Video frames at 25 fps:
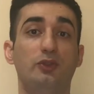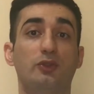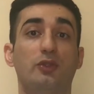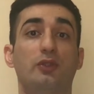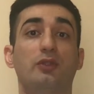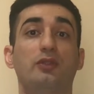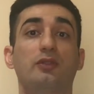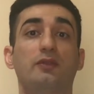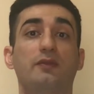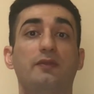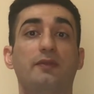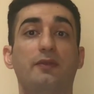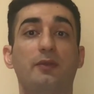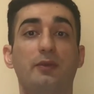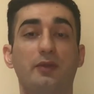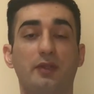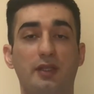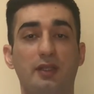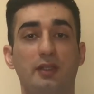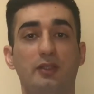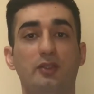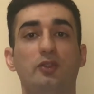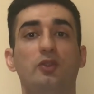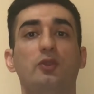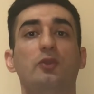not
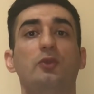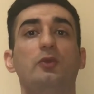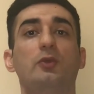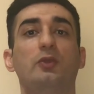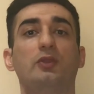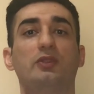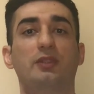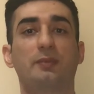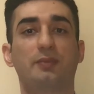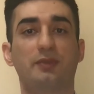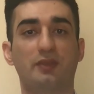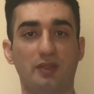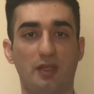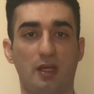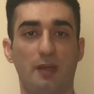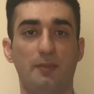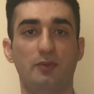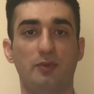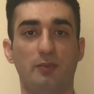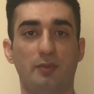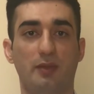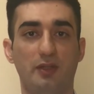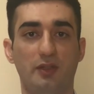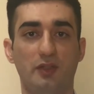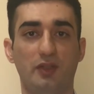forget to subscribe
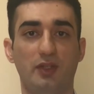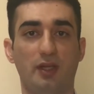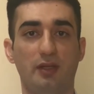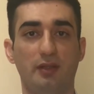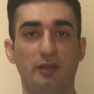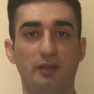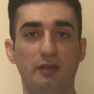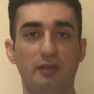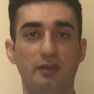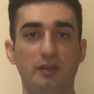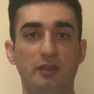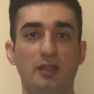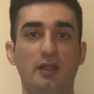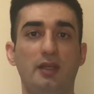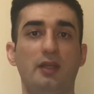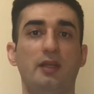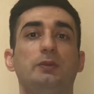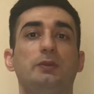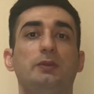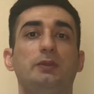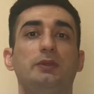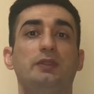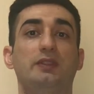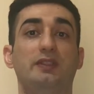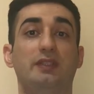to my channel.
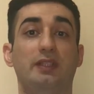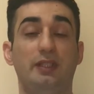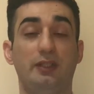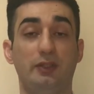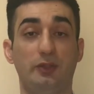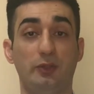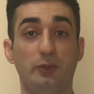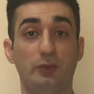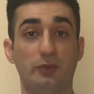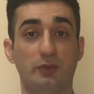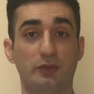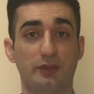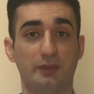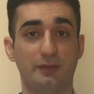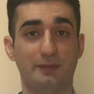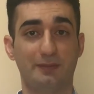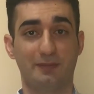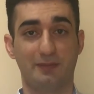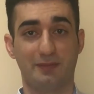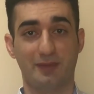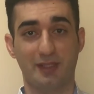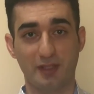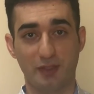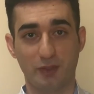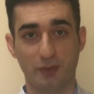Stay tuned.
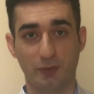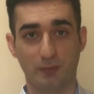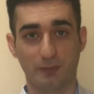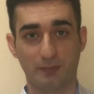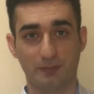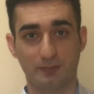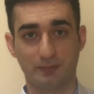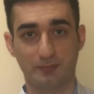Thank you.